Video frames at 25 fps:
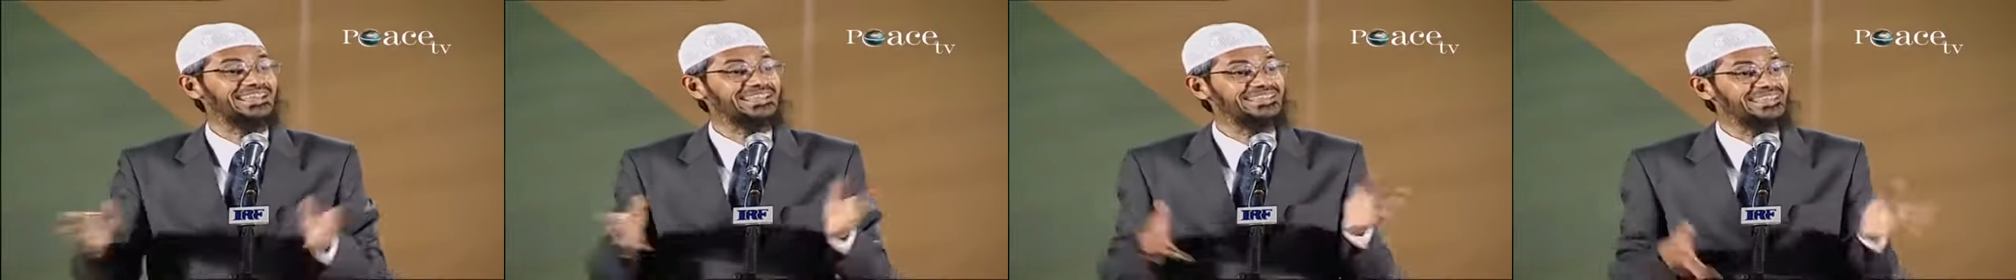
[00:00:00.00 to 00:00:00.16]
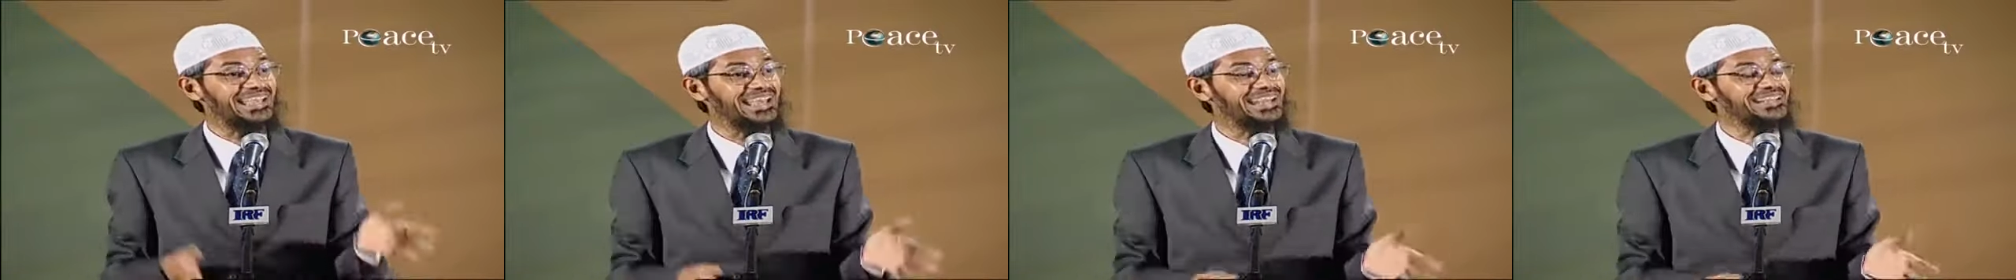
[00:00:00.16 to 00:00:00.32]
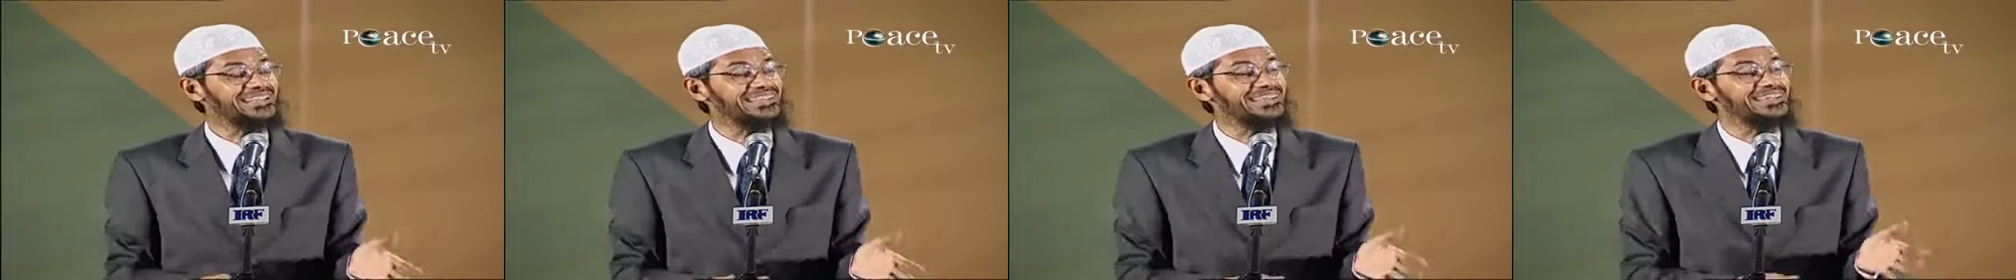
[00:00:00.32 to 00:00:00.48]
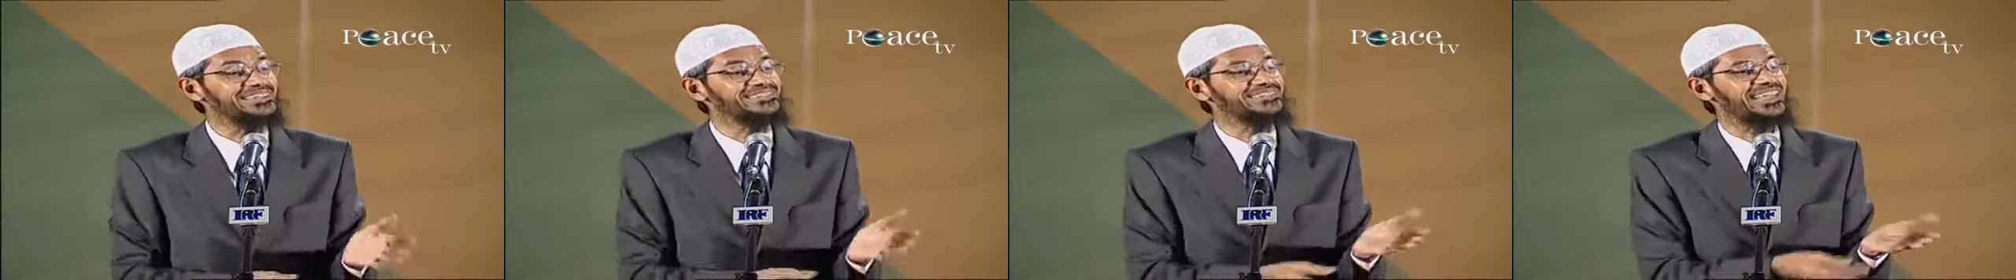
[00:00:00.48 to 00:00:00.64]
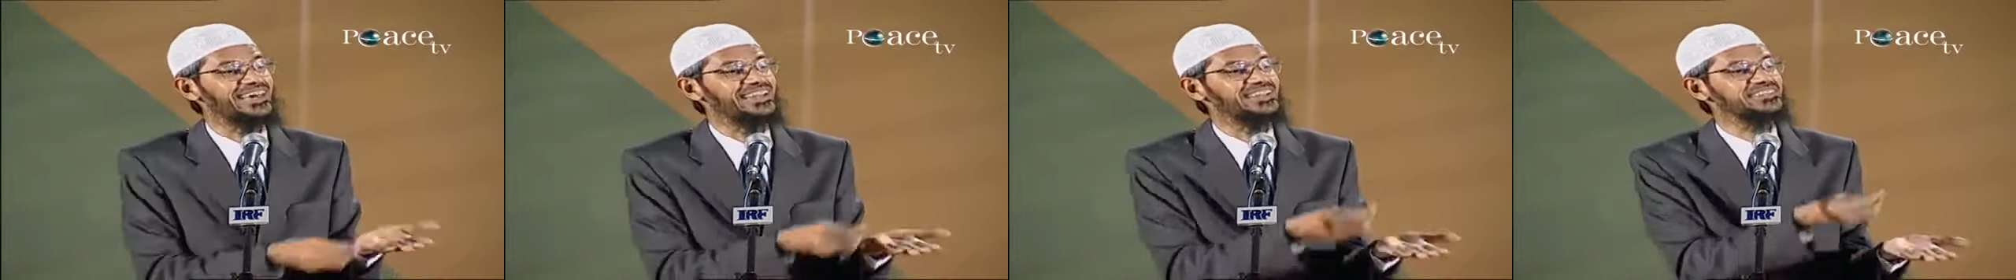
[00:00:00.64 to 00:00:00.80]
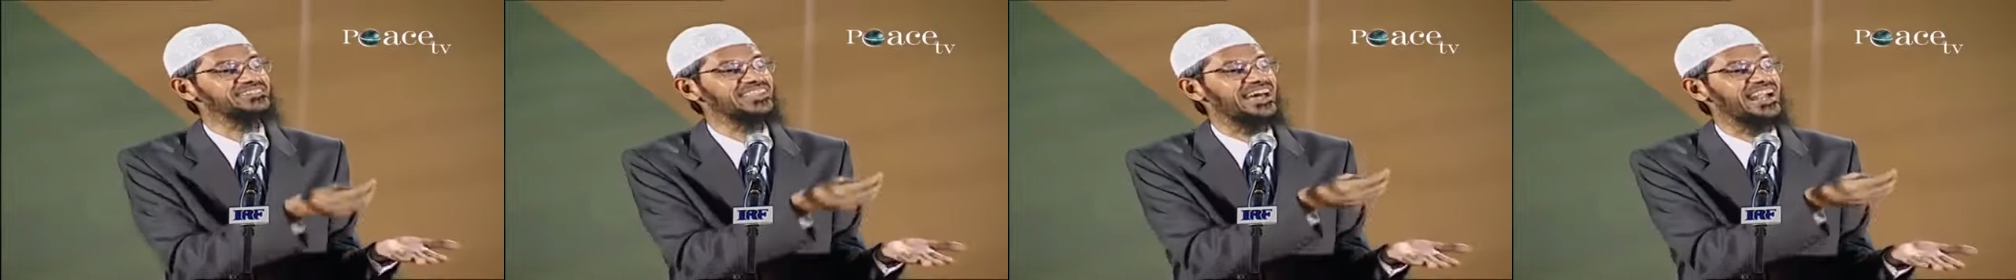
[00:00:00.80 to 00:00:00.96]
yet
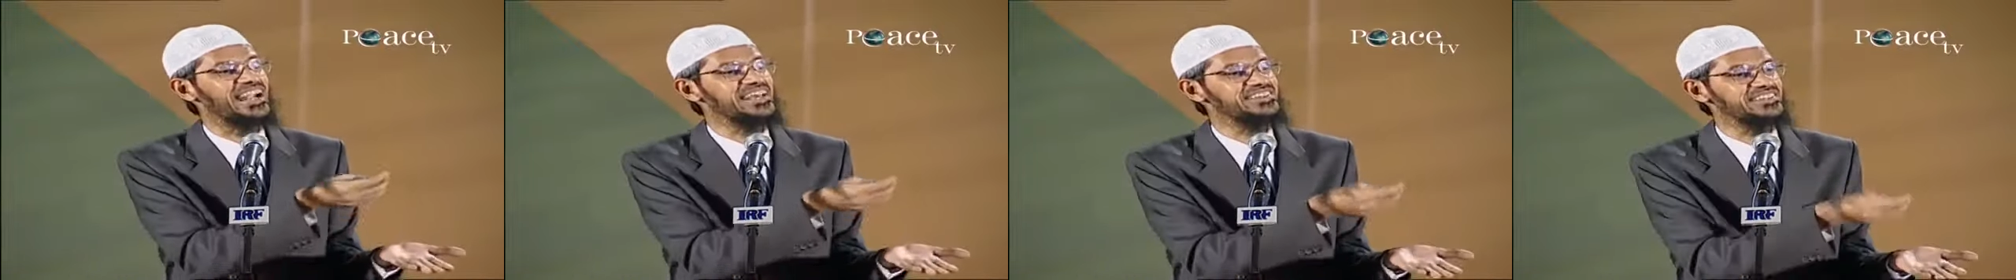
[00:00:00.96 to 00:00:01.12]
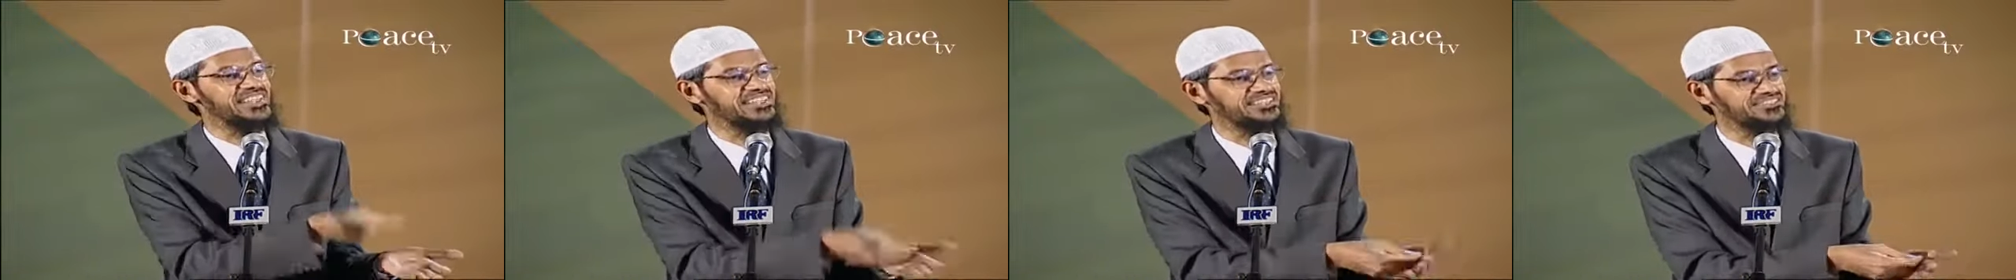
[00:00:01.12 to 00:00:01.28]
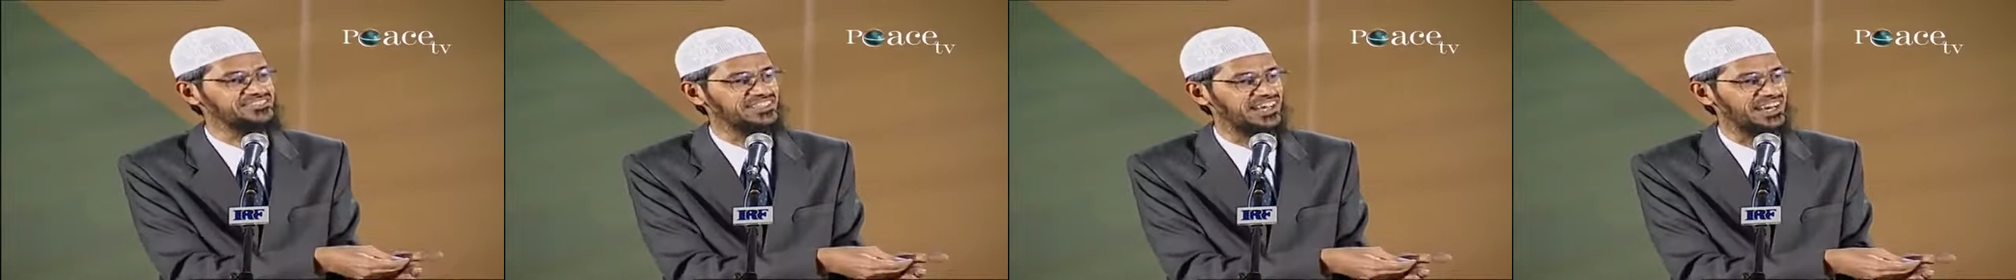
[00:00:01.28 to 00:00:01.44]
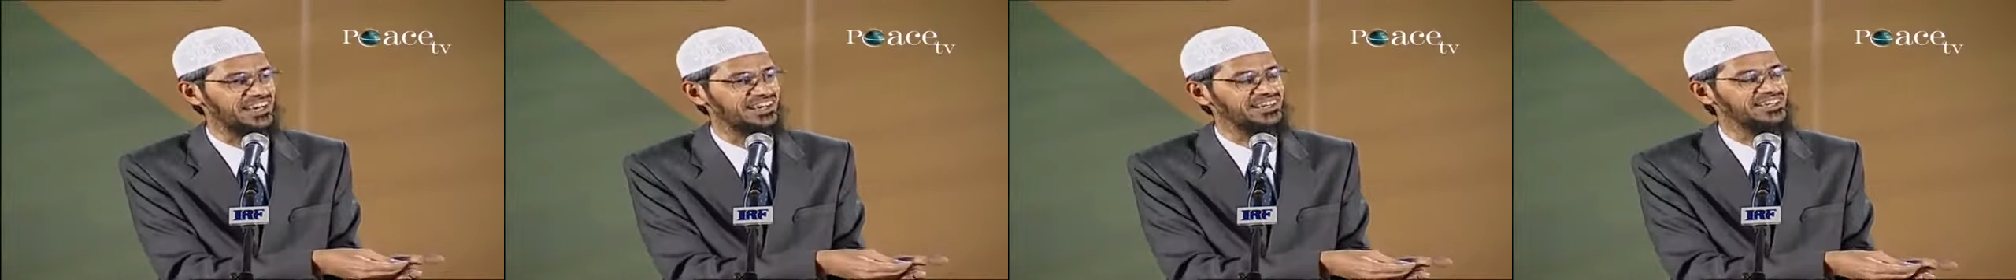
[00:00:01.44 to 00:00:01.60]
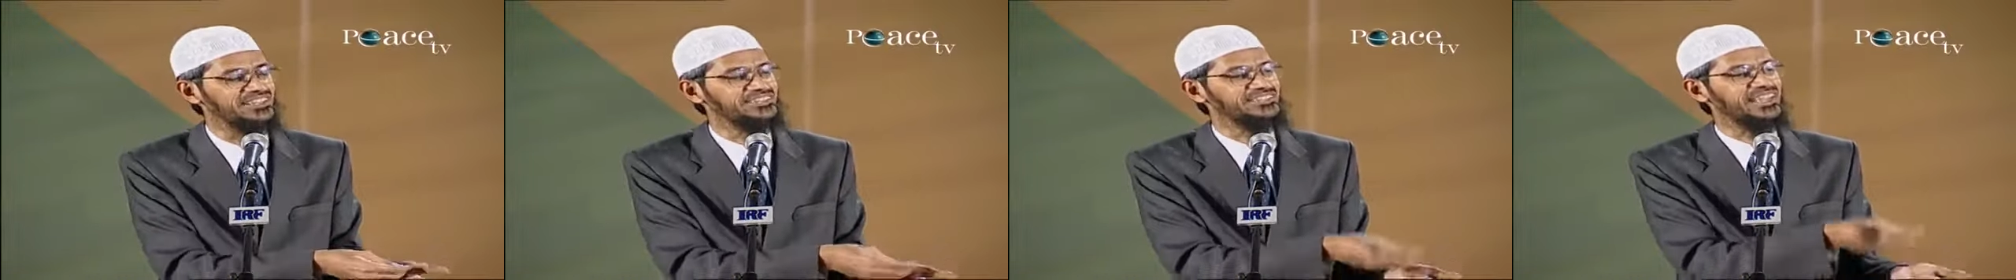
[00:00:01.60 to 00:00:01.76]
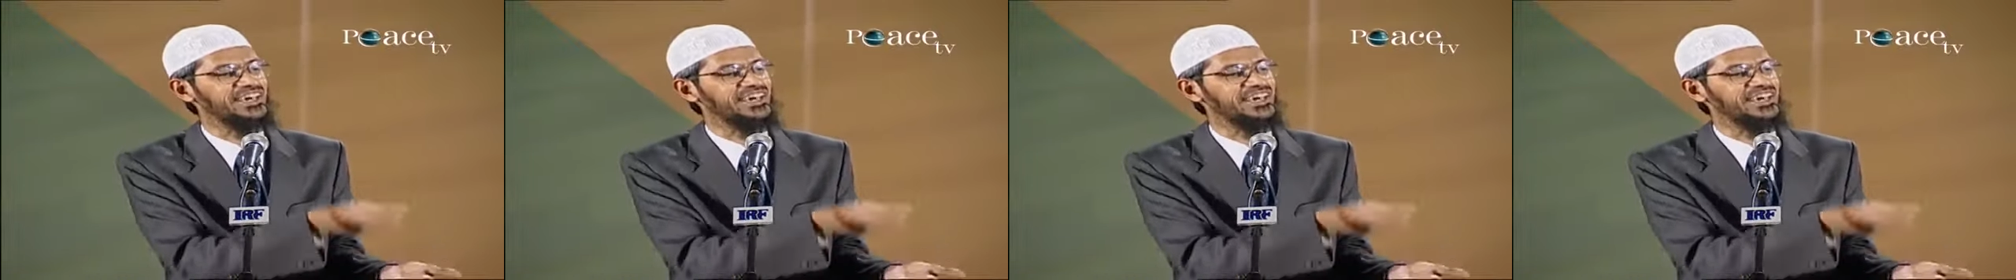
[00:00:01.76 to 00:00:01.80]
there is Narashansa,